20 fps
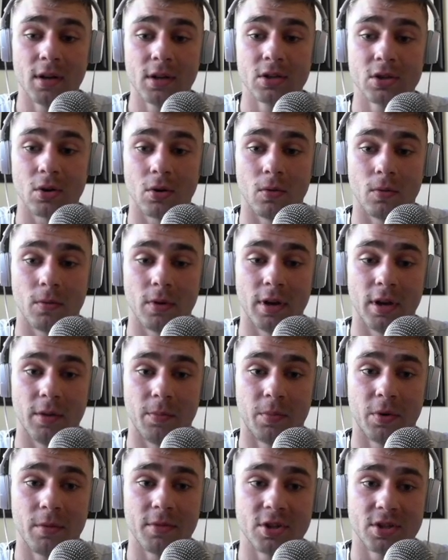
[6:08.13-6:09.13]
So it
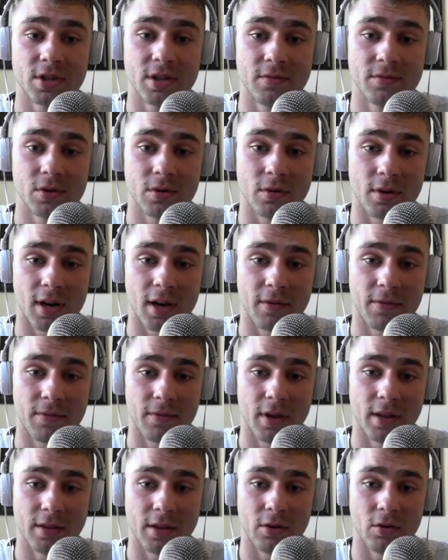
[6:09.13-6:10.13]
pretty much gives you a graph,
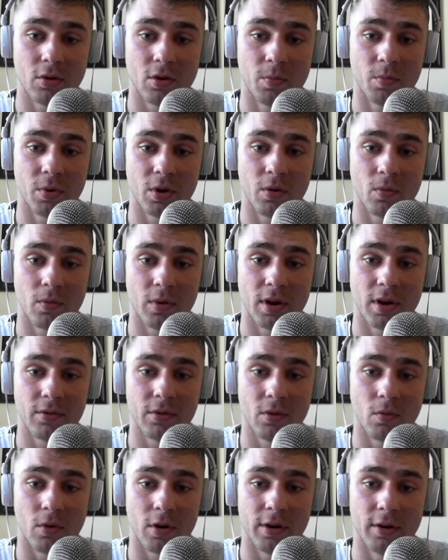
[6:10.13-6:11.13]
and then you can put whatever
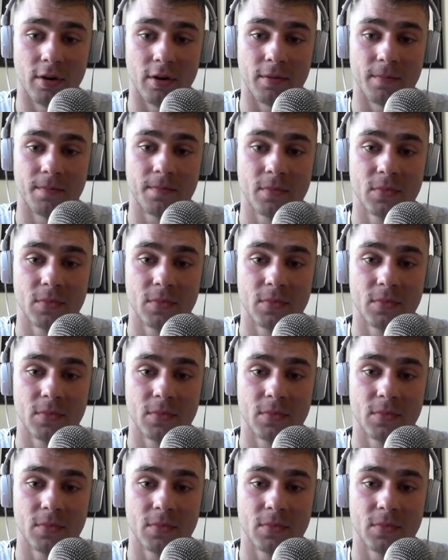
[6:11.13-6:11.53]
you want in here.